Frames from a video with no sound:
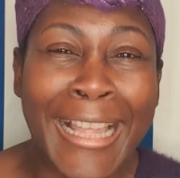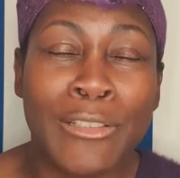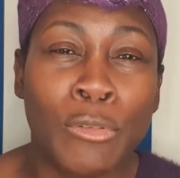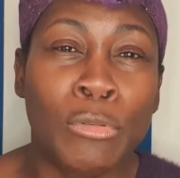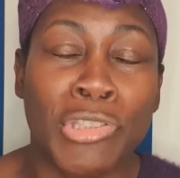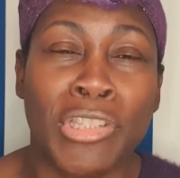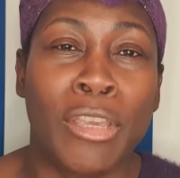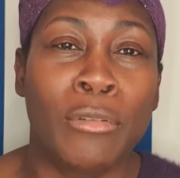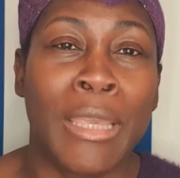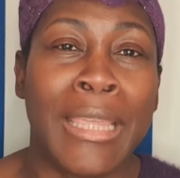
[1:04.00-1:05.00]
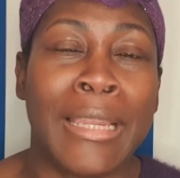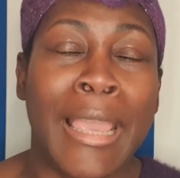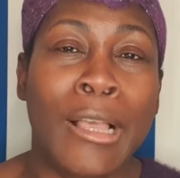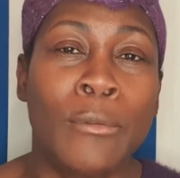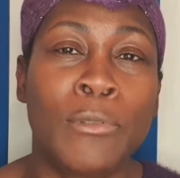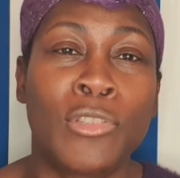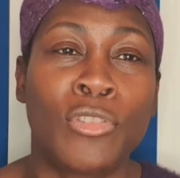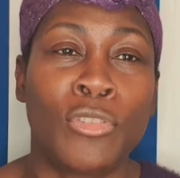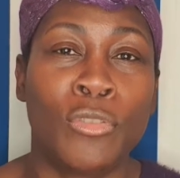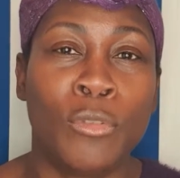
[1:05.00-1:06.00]
And also it helps
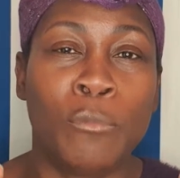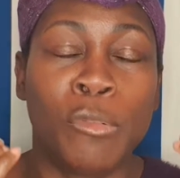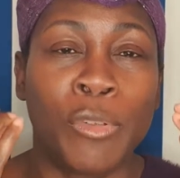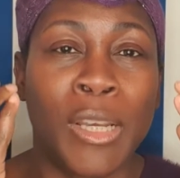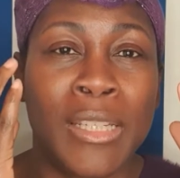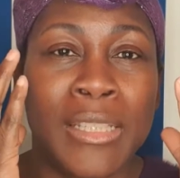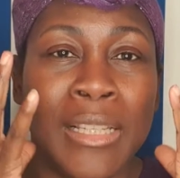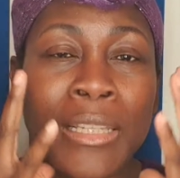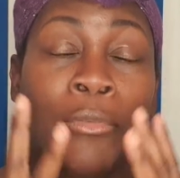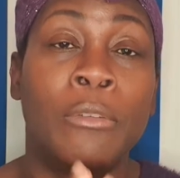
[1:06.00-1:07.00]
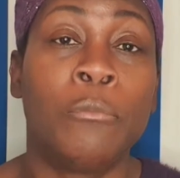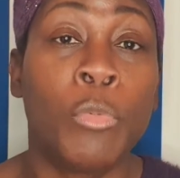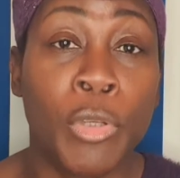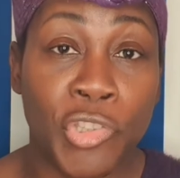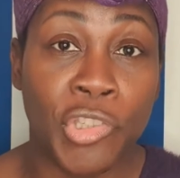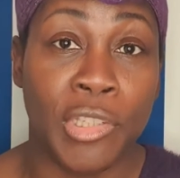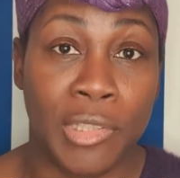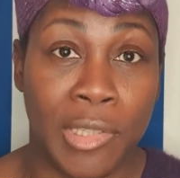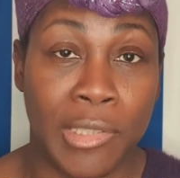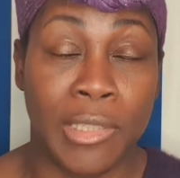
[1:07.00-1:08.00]
to provide a level of moisture
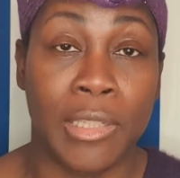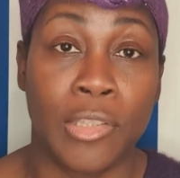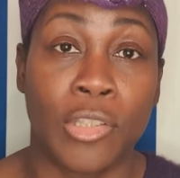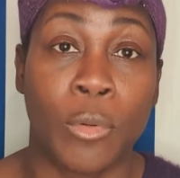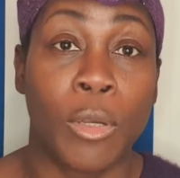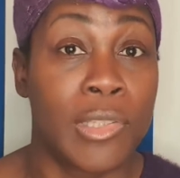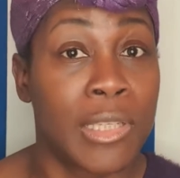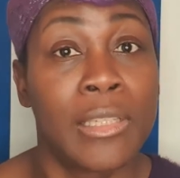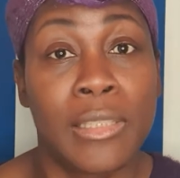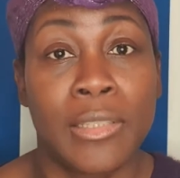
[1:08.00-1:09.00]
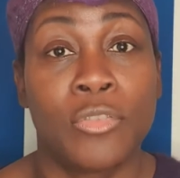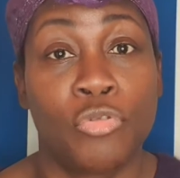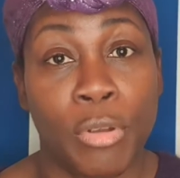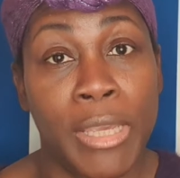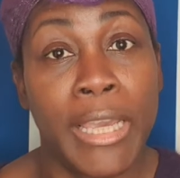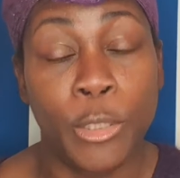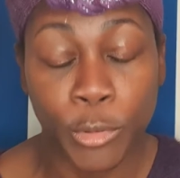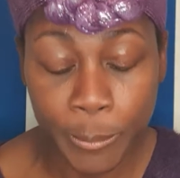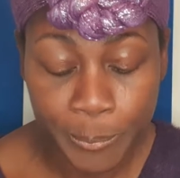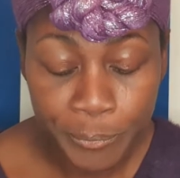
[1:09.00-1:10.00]
to the skin so our skin doesn't dry
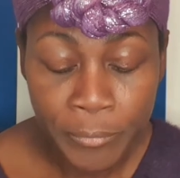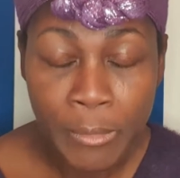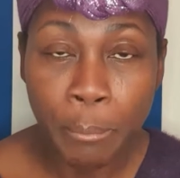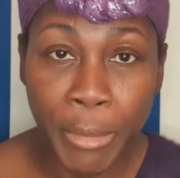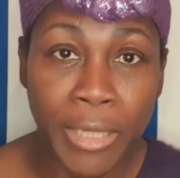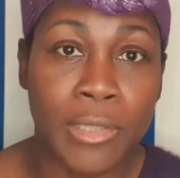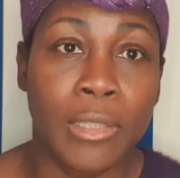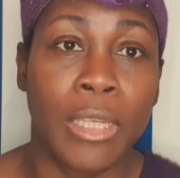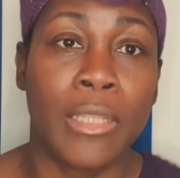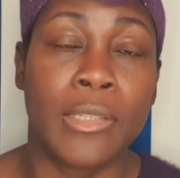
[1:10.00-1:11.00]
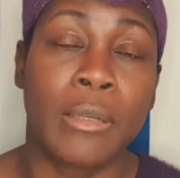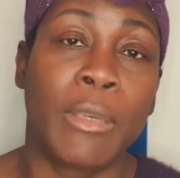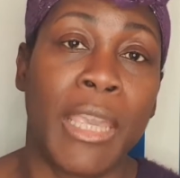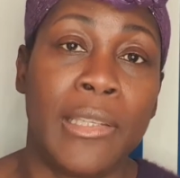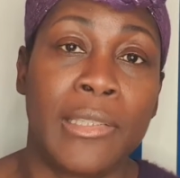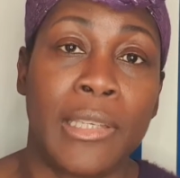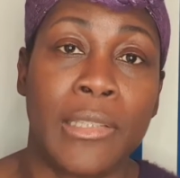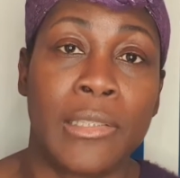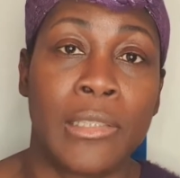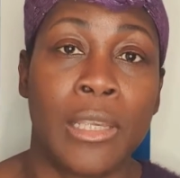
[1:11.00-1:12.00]
out. But in some
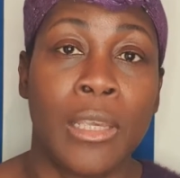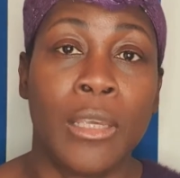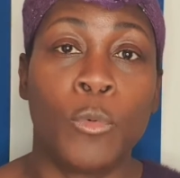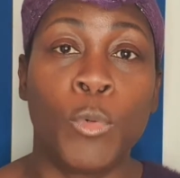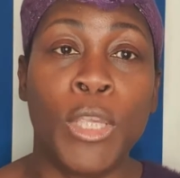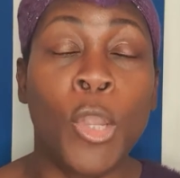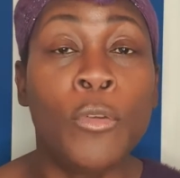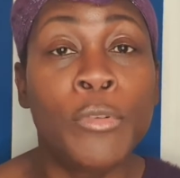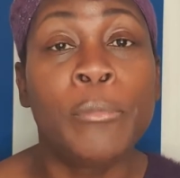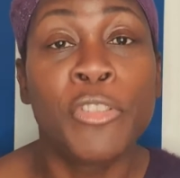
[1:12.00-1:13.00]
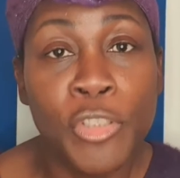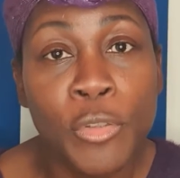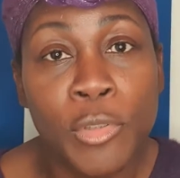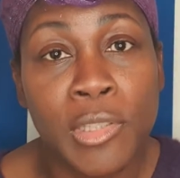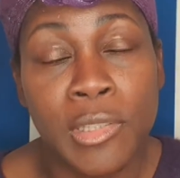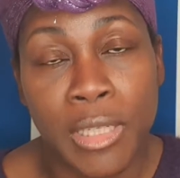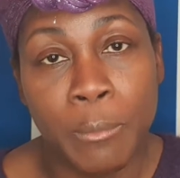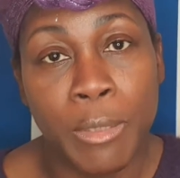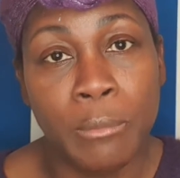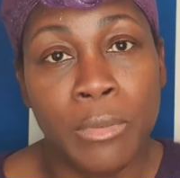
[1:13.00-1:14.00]
cases, we overproduce
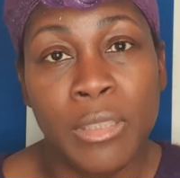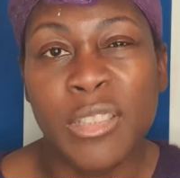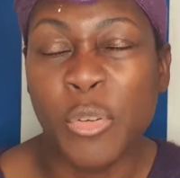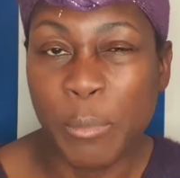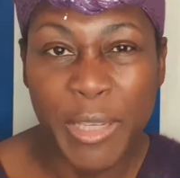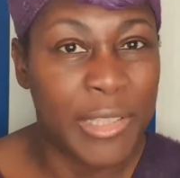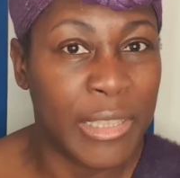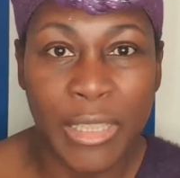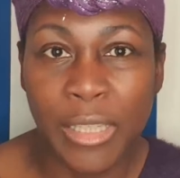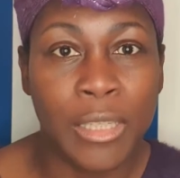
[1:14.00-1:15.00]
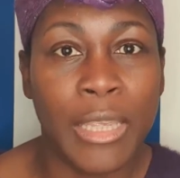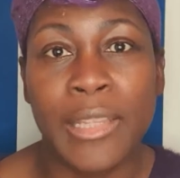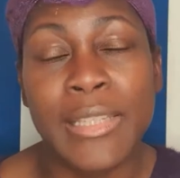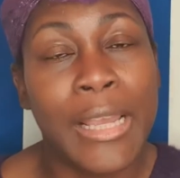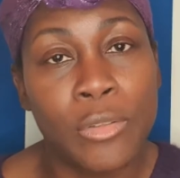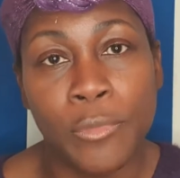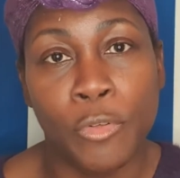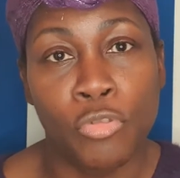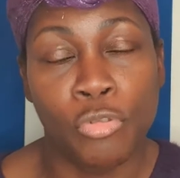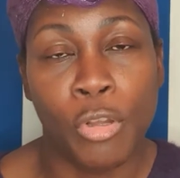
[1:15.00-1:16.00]
sebum. So it basically gets out of
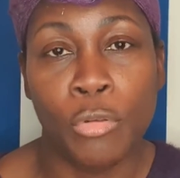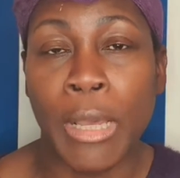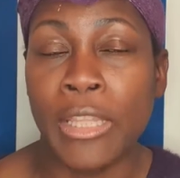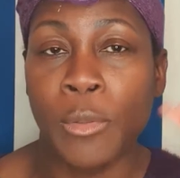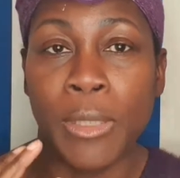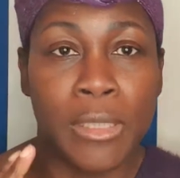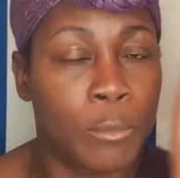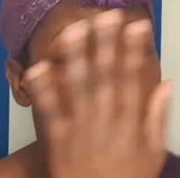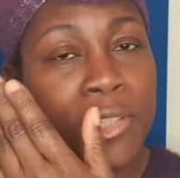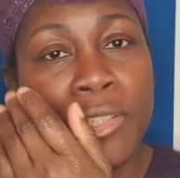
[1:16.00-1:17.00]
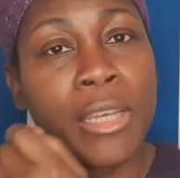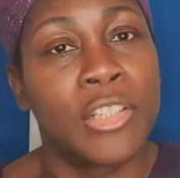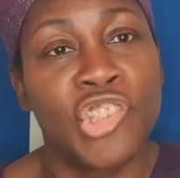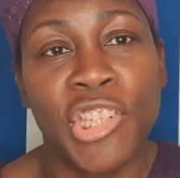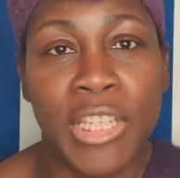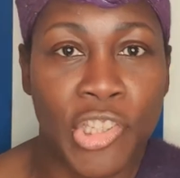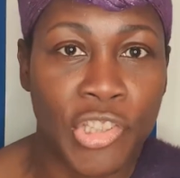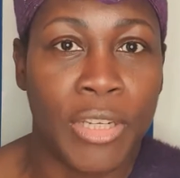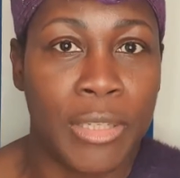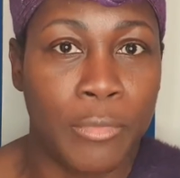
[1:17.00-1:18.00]
control and you end up with this kind of sheeny,
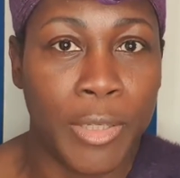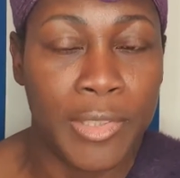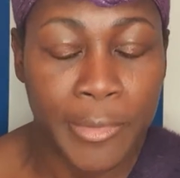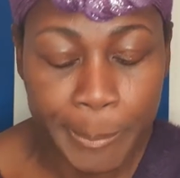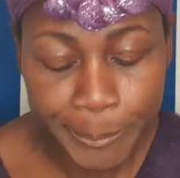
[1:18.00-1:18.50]
shiny face.